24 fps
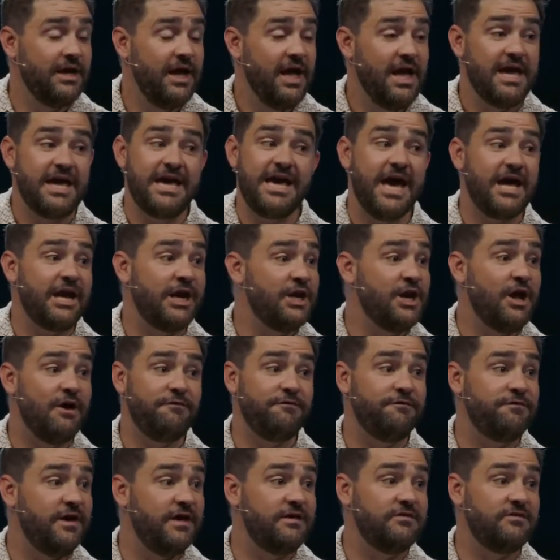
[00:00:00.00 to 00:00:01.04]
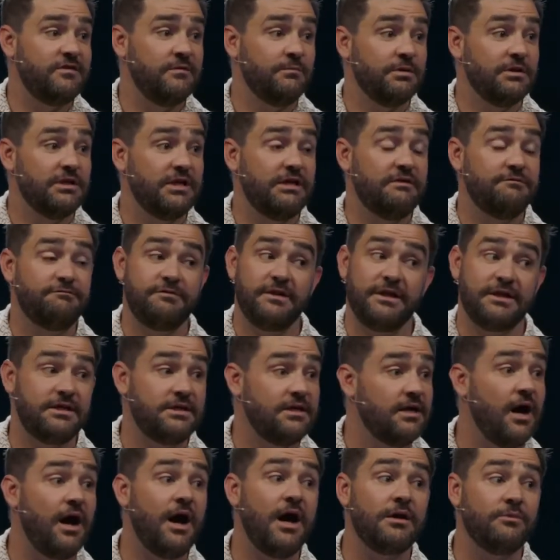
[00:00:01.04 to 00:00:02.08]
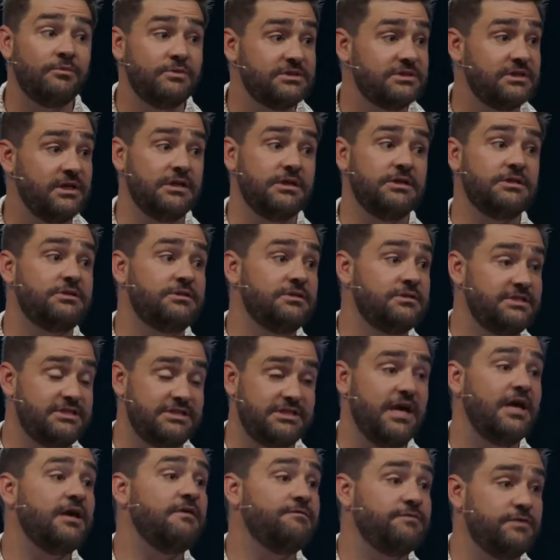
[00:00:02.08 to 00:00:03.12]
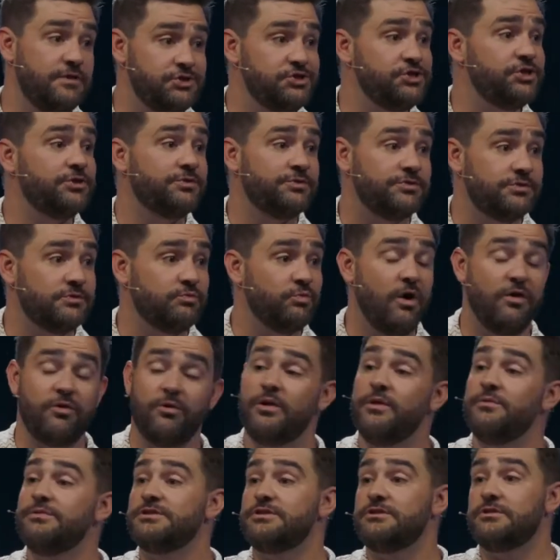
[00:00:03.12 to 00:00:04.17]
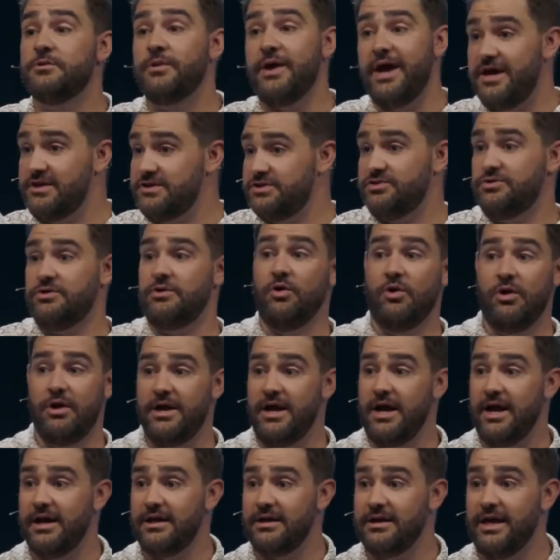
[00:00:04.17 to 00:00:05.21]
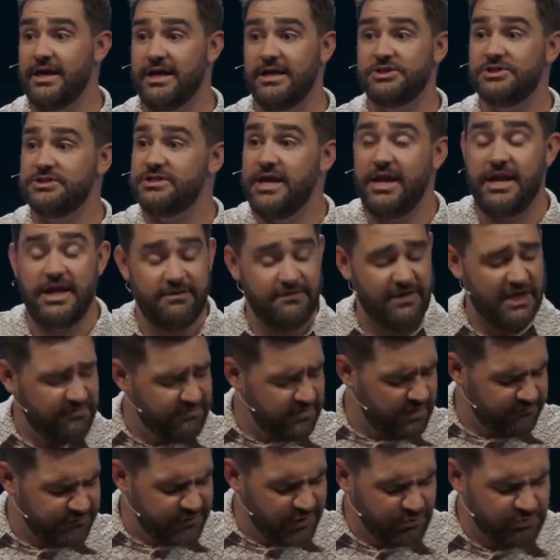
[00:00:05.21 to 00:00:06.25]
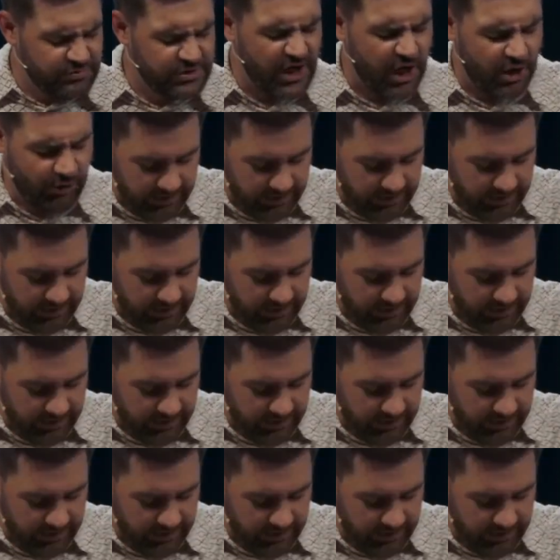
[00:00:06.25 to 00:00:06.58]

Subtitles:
He had enough faith to believe that God was going to save the Jews, whether it was through Esther or not. Like he's just saying, even if you don't,